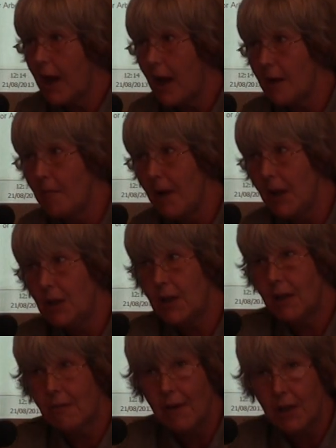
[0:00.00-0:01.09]
and made
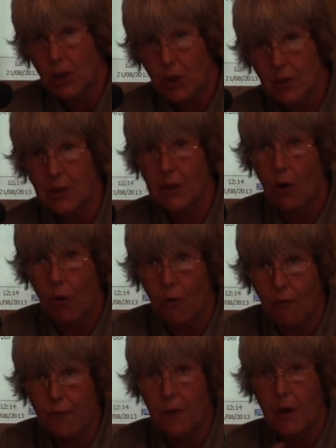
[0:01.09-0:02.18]
corrections
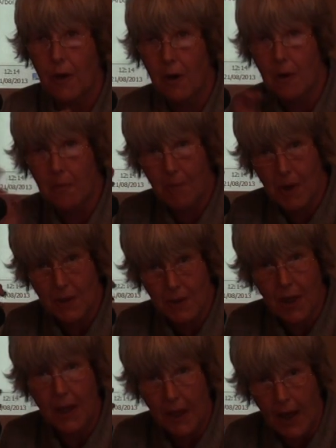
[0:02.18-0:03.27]
of my
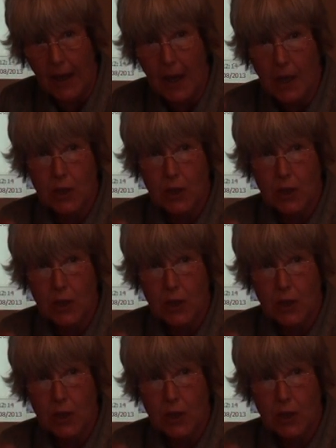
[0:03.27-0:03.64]
thinking.